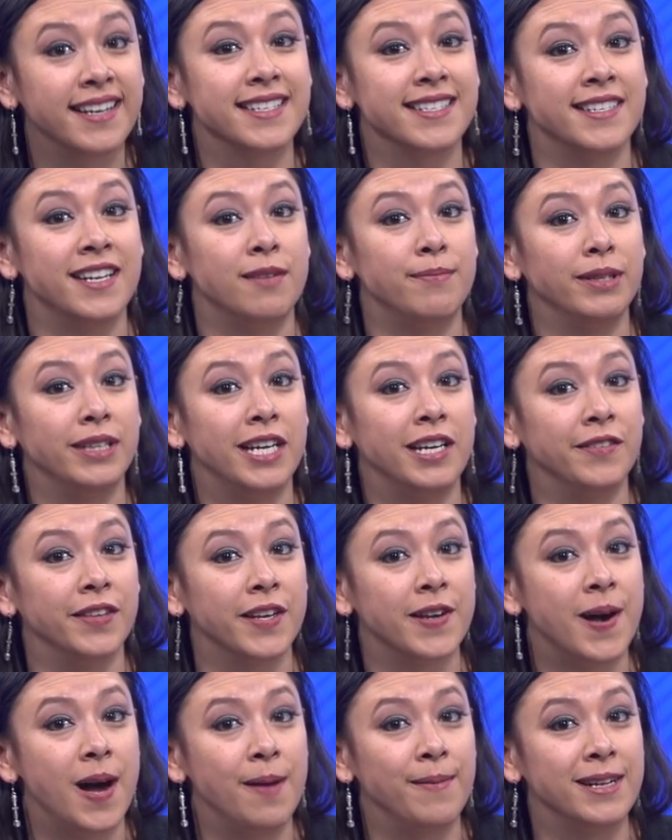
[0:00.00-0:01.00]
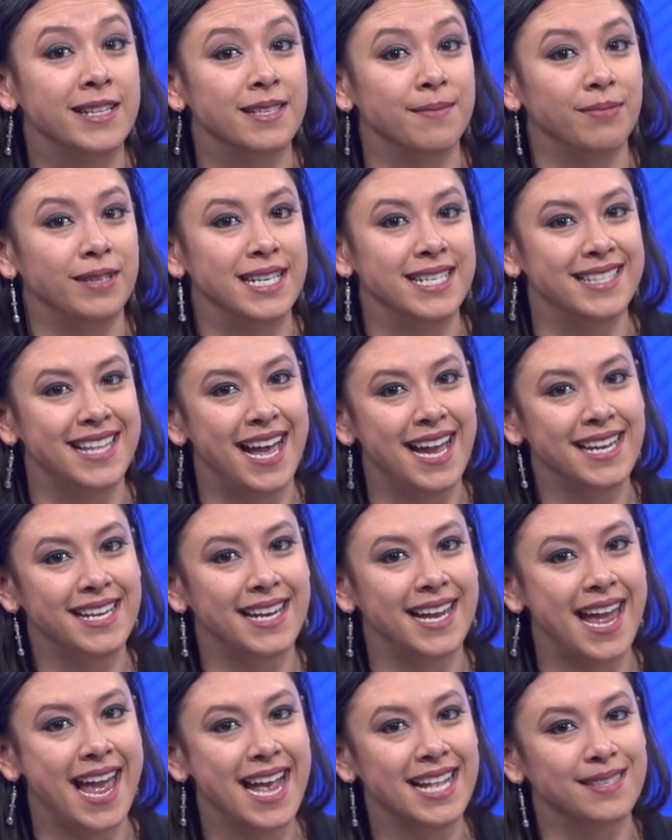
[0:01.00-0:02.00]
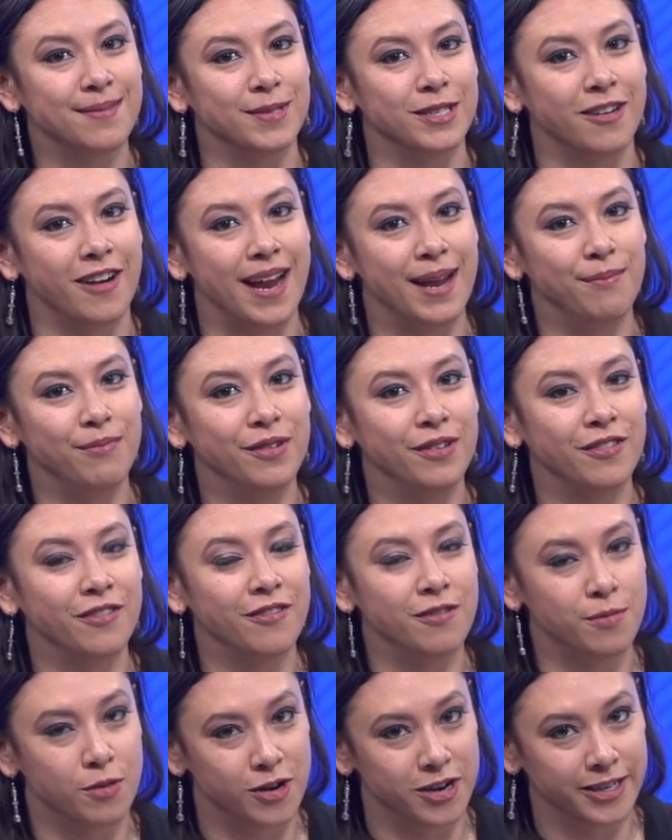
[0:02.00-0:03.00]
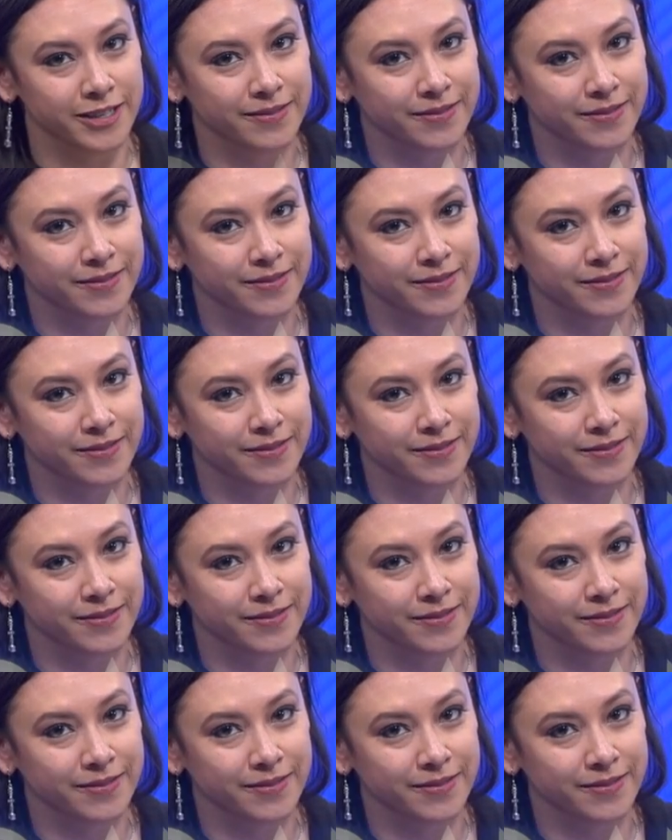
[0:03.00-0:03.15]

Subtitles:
us know below in the comments, and please like and subscribe for more.